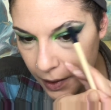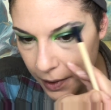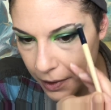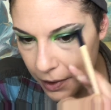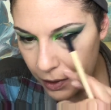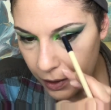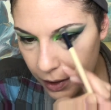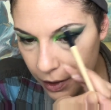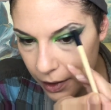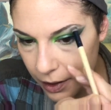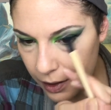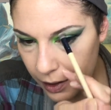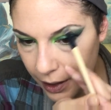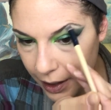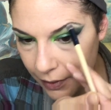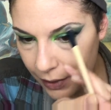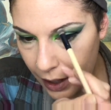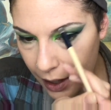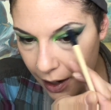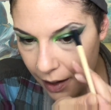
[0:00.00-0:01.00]
I usually just
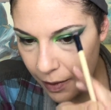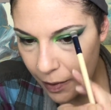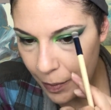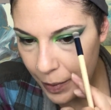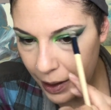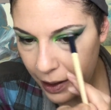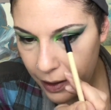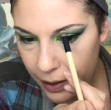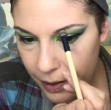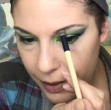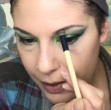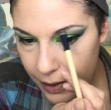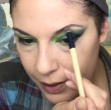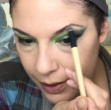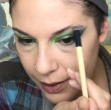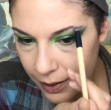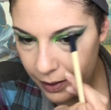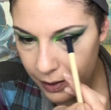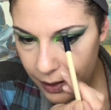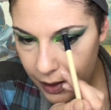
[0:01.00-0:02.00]
leave it out because
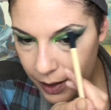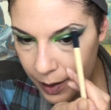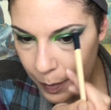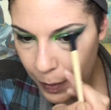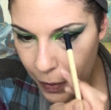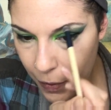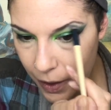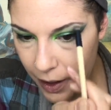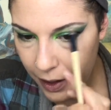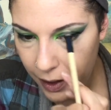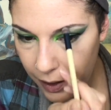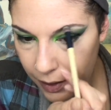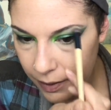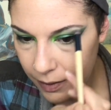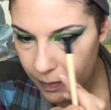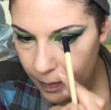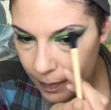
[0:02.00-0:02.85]
it's boring.